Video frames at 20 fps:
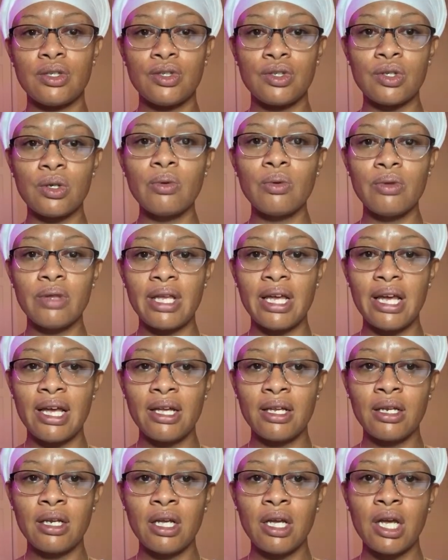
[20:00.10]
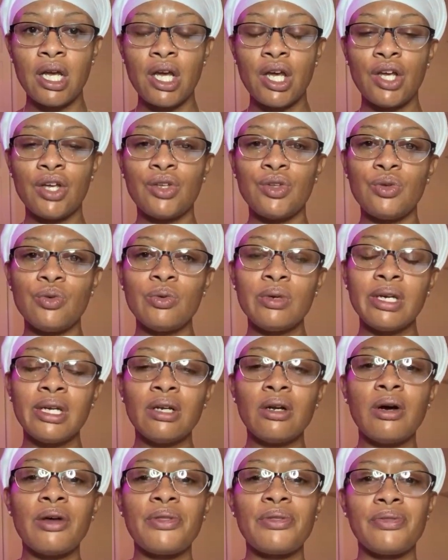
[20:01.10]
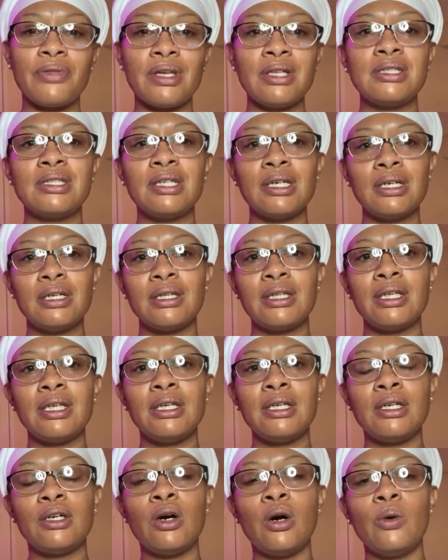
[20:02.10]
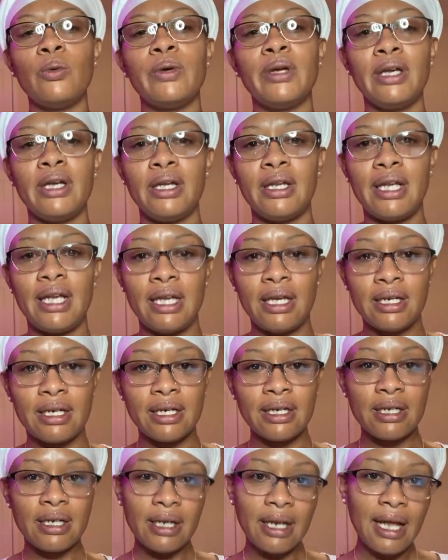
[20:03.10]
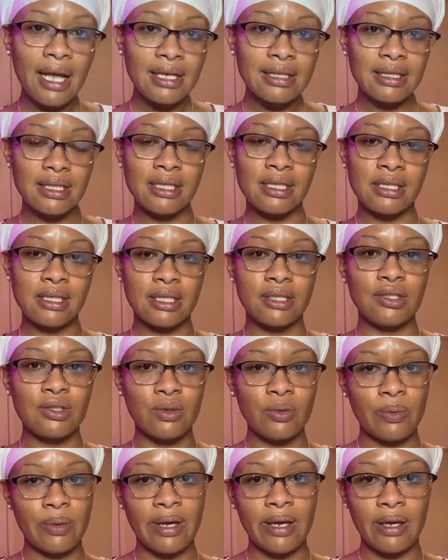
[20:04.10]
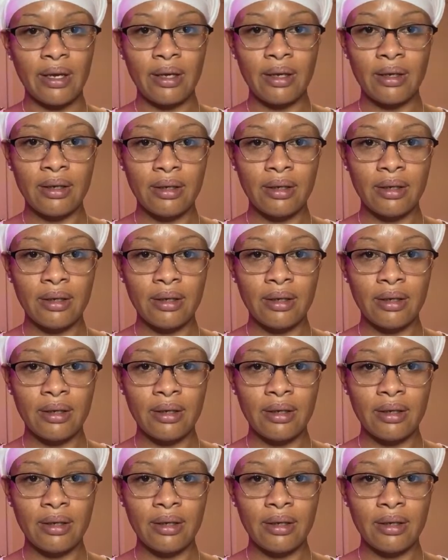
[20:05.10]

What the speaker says: so that you can authentically go in and connect in such a way